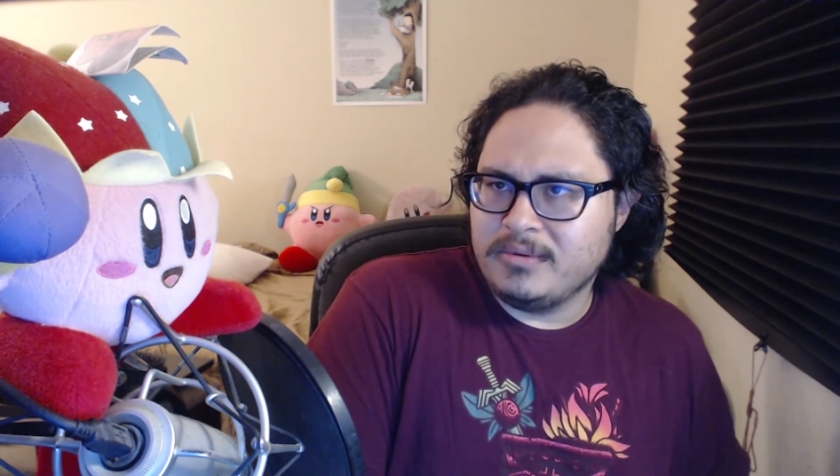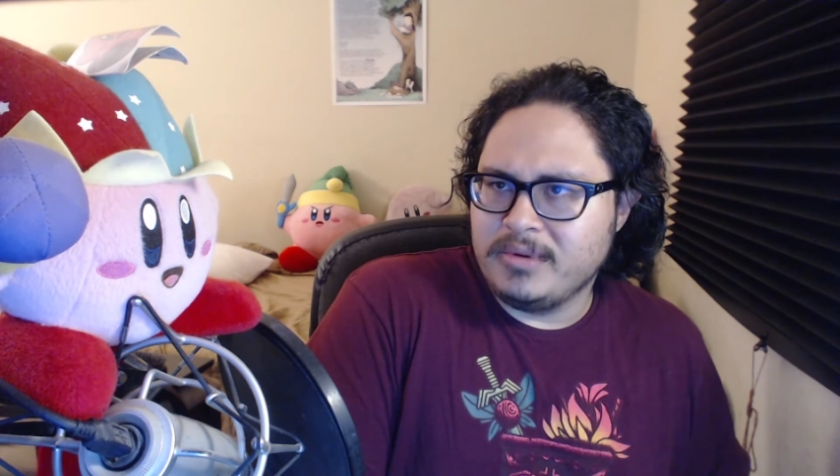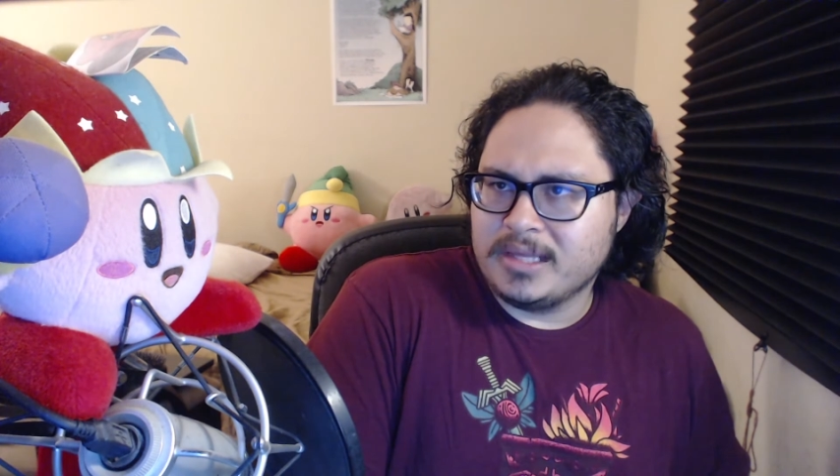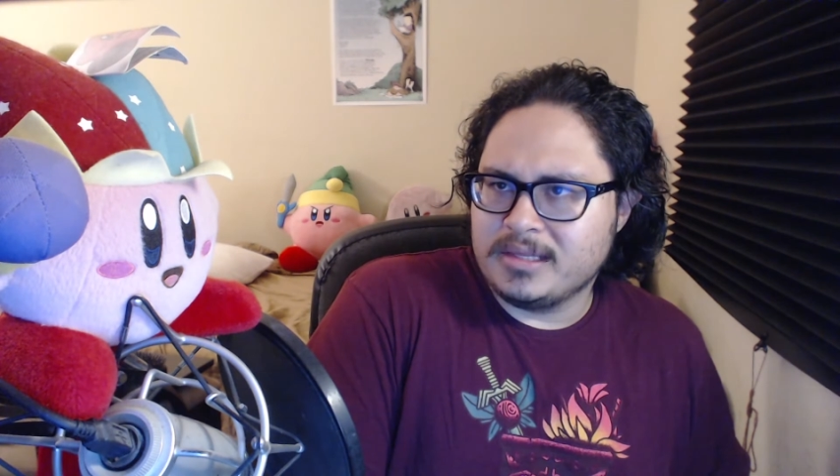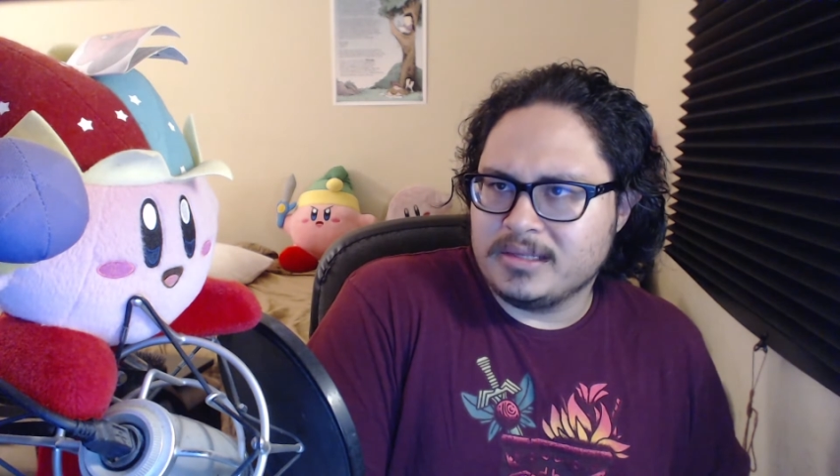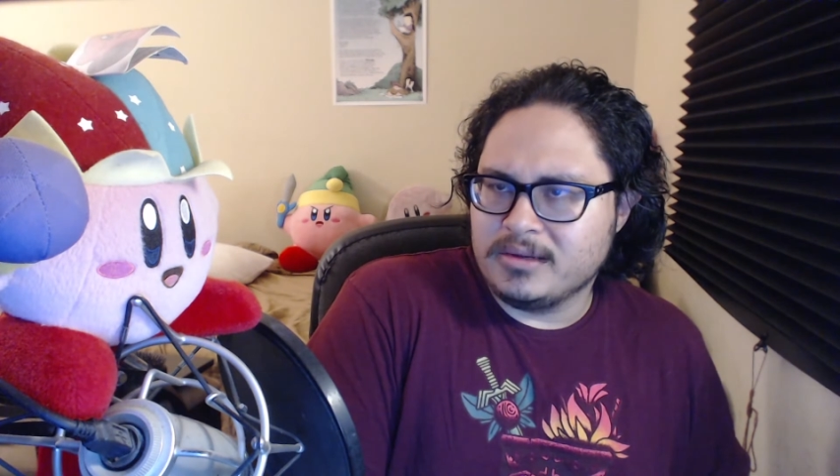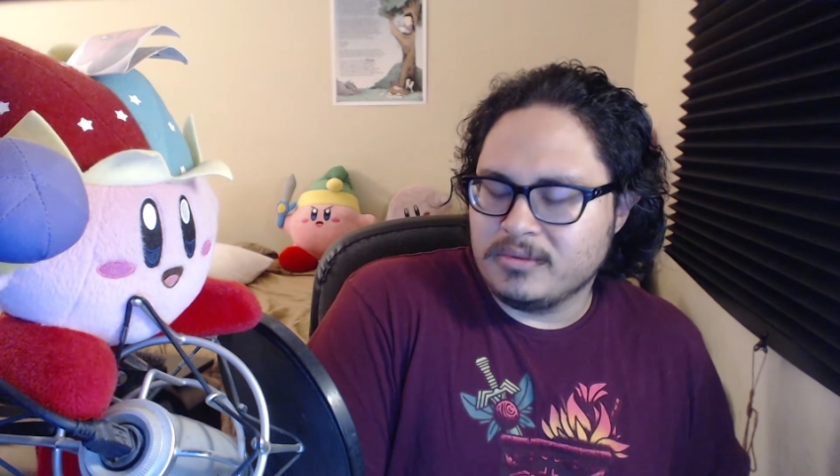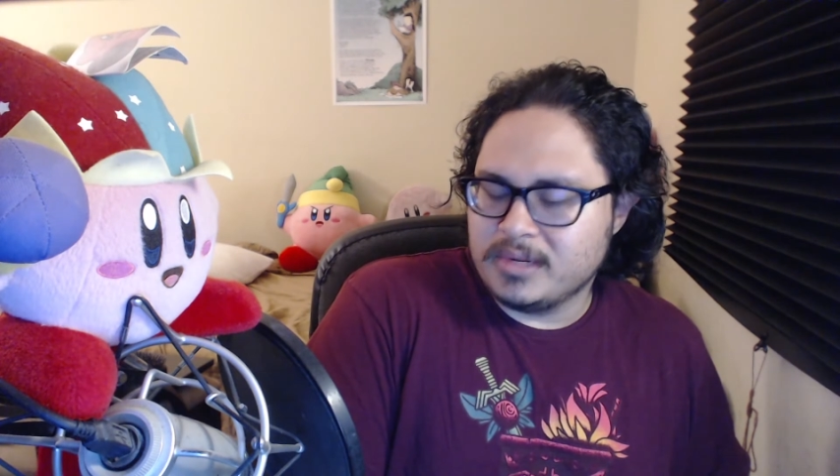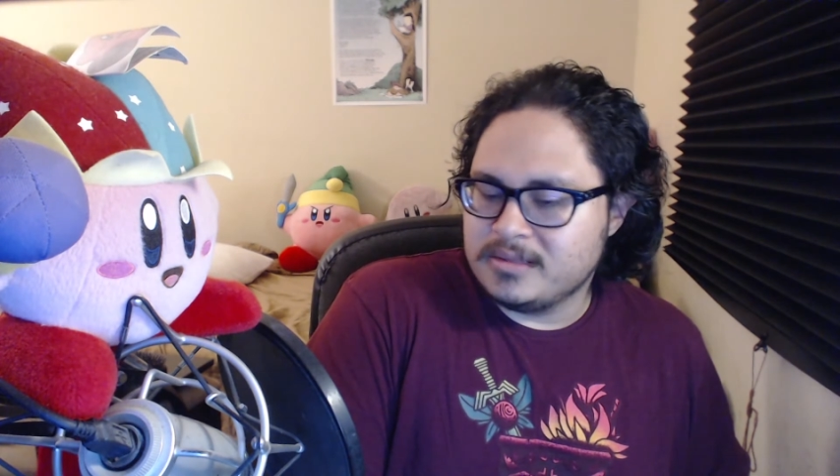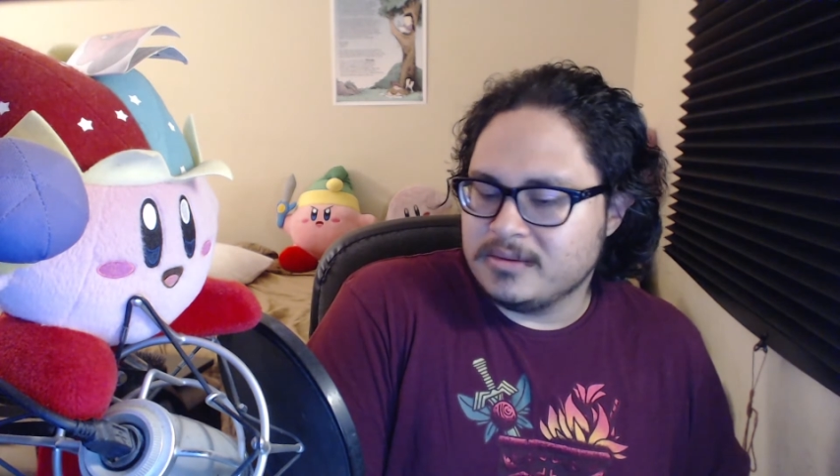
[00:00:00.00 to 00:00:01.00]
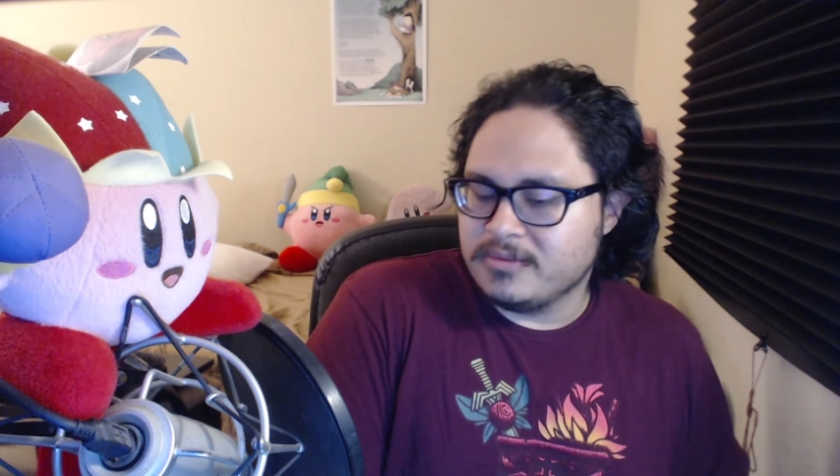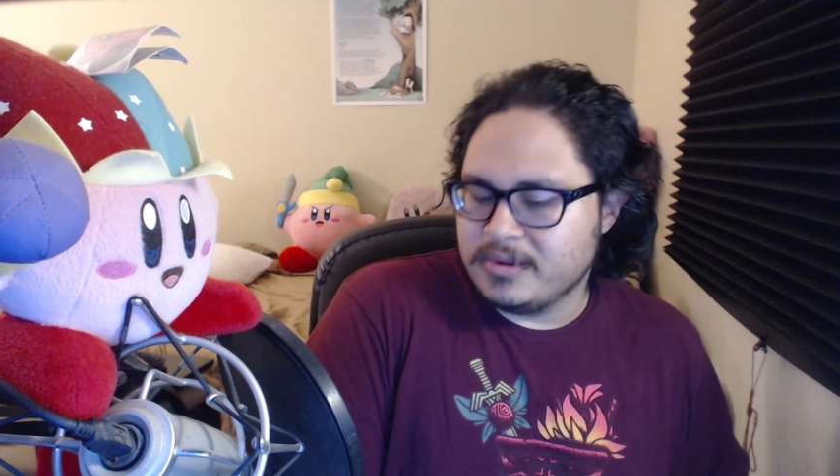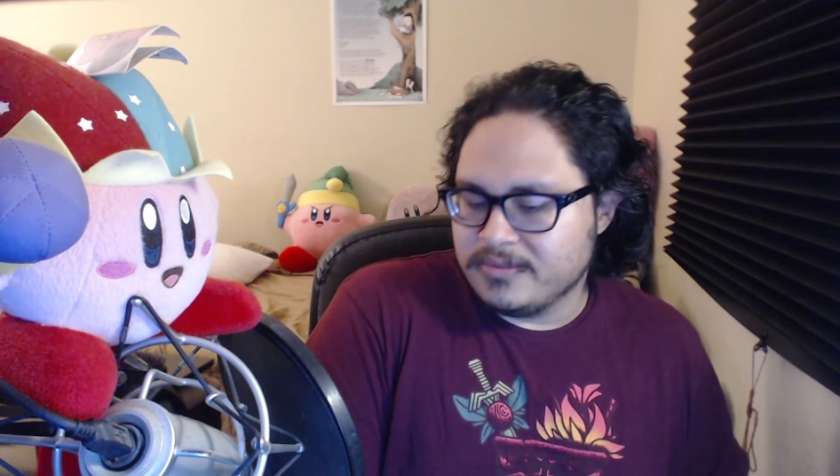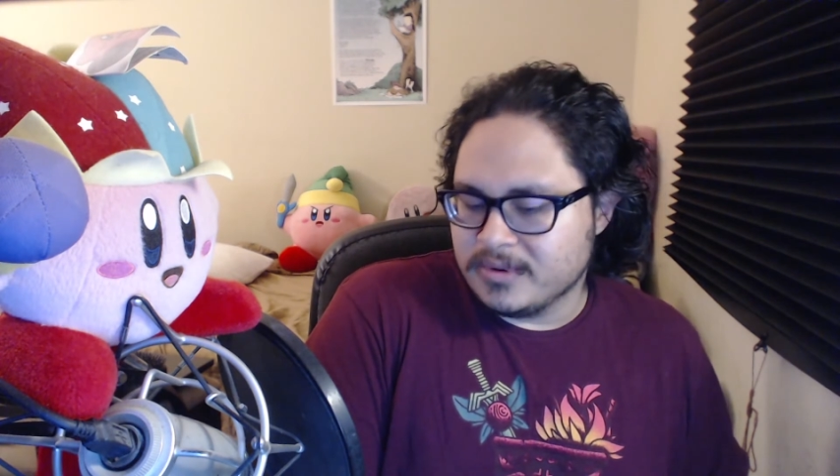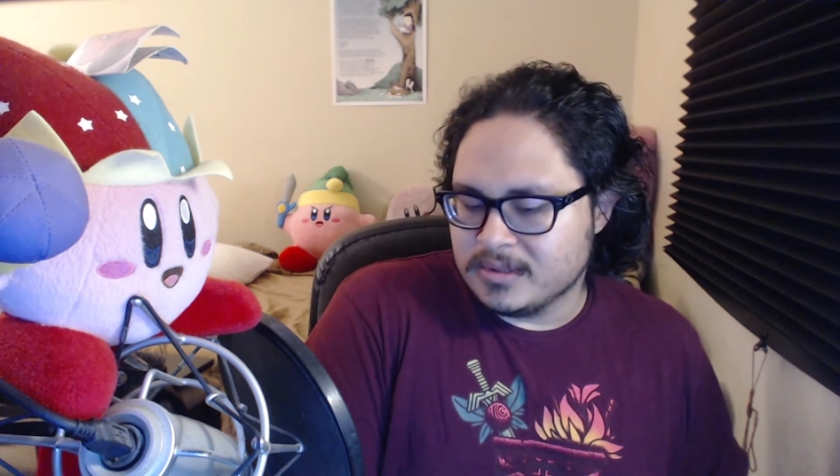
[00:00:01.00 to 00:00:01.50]
we got this aggressive
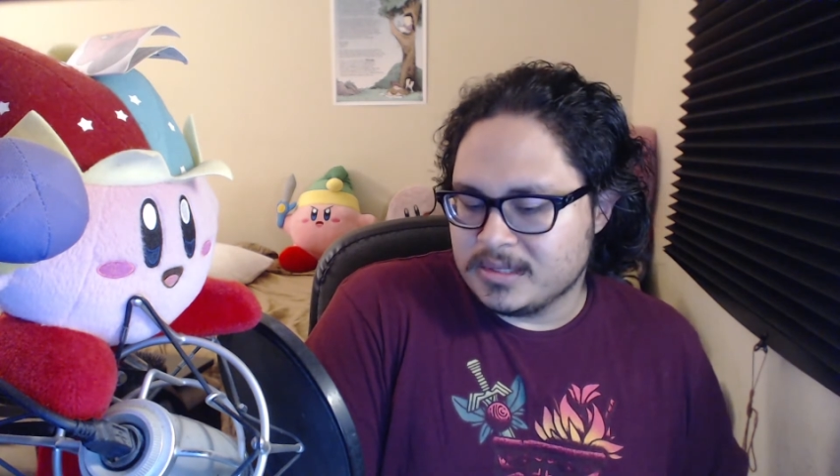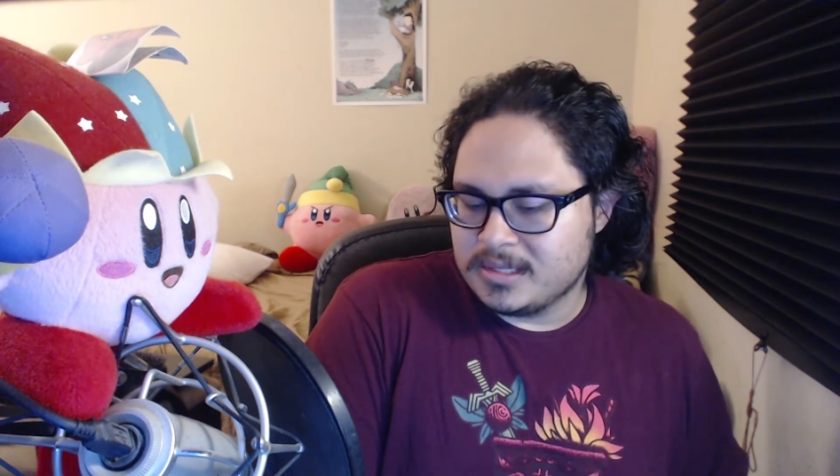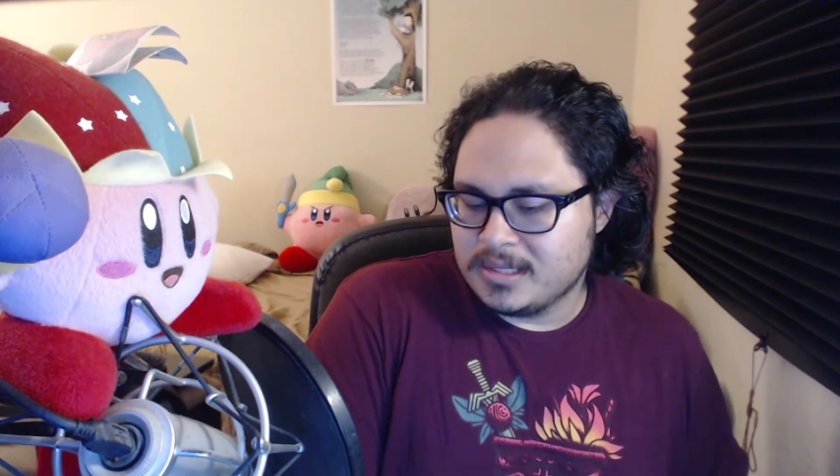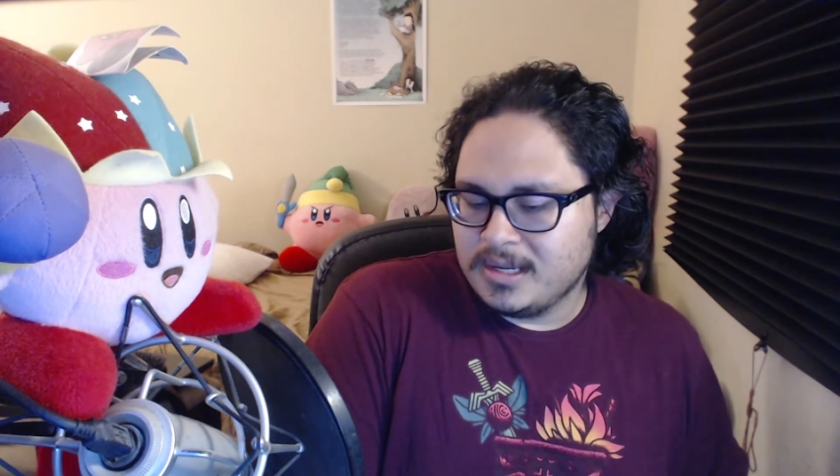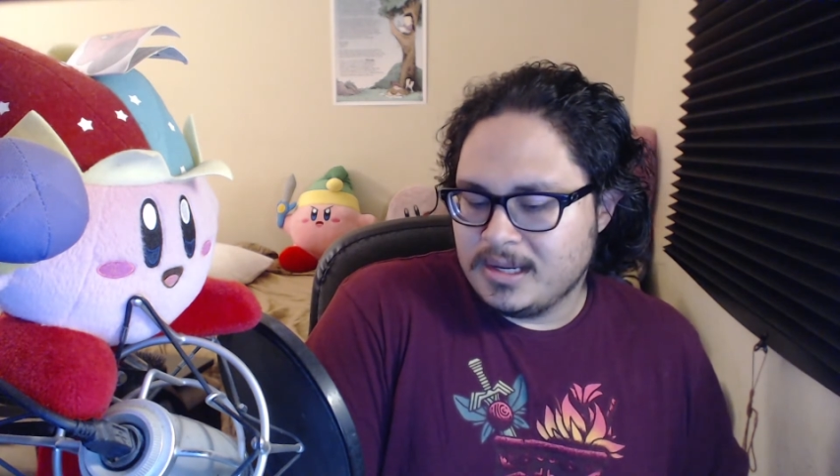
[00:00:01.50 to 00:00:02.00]
reverse